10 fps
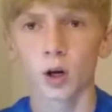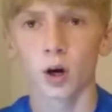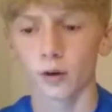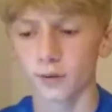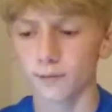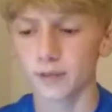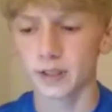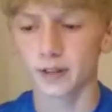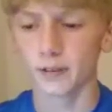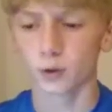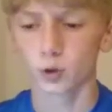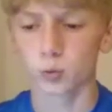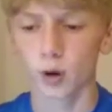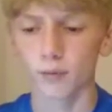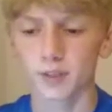undefeated. They're
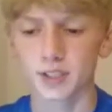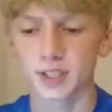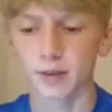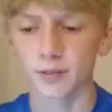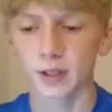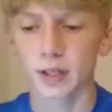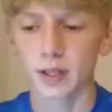12-7.